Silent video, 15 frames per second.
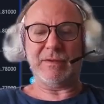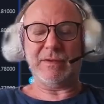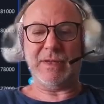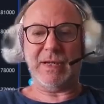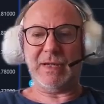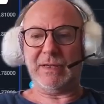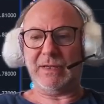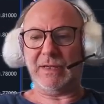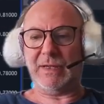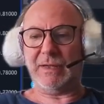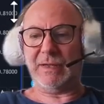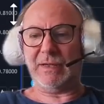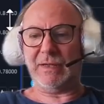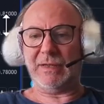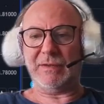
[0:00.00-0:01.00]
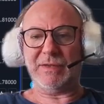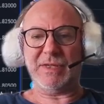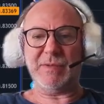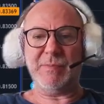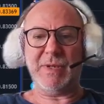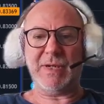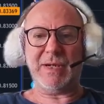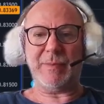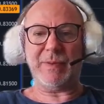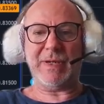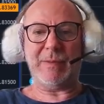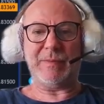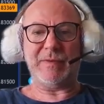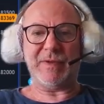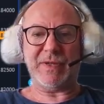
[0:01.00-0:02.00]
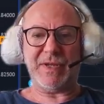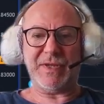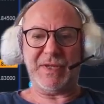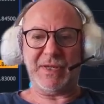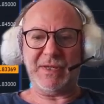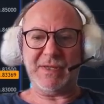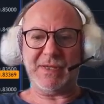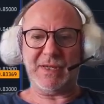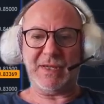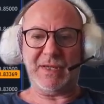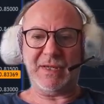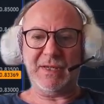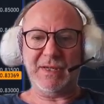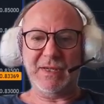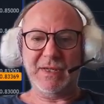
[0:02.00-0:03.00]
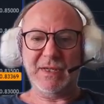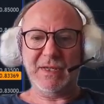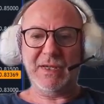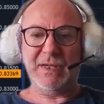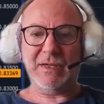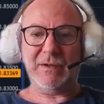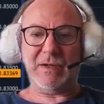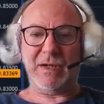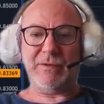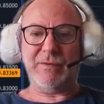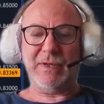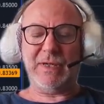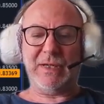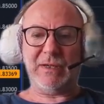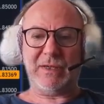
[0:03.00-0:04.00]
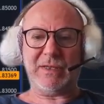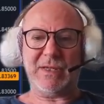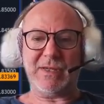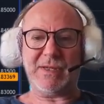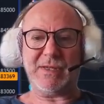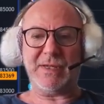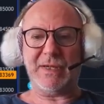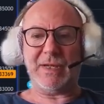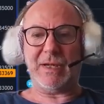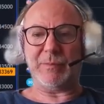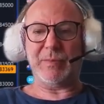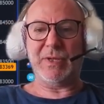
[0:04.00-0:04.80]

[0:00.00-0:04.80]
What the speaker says: I'll just mark up a couple of other things here. You know, I really like this setup.